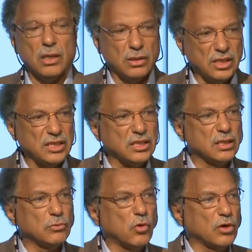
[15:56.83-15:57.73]

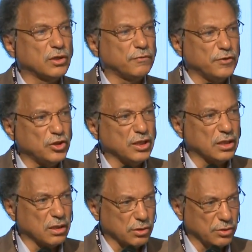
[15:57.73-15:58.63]
distant water fishing
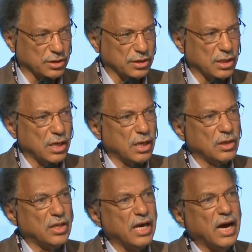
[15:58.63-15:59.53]
countries.
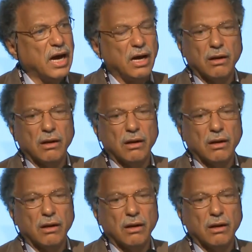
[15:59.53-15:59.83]
There are